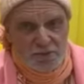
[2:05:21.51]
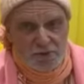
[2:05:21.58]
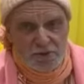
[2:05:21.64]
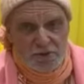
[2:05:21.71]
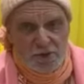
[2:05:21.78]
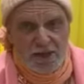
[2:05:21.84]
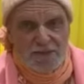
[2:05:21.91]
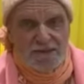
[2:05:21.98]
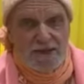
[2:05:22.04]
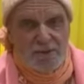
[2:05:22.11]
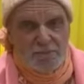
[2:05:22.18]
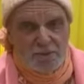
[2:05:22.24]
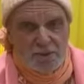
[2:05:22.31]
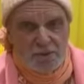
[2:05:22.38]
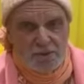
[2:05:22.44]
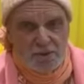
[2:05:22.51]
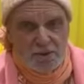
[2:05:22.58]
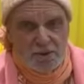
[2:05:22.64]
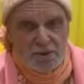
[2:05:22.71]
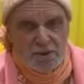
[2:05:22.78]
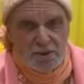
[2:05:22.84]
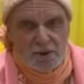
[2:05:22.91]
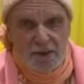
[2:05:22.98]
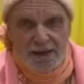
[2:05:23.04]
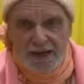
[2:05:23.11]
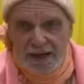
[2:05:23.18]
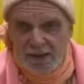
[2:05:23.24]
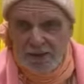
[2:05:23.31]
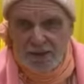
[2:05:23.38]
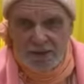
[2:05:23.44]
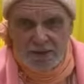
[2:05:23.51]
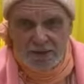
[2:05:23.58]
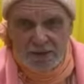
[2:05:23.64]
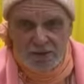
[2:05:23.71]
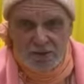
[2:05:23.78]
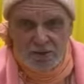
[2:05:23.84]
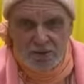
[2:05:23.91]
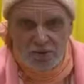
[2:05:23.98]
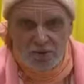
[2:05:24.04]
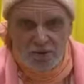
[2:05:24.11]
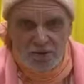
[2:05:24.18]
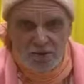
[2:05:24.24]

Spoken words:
We should attempt, like Haridas Thakur.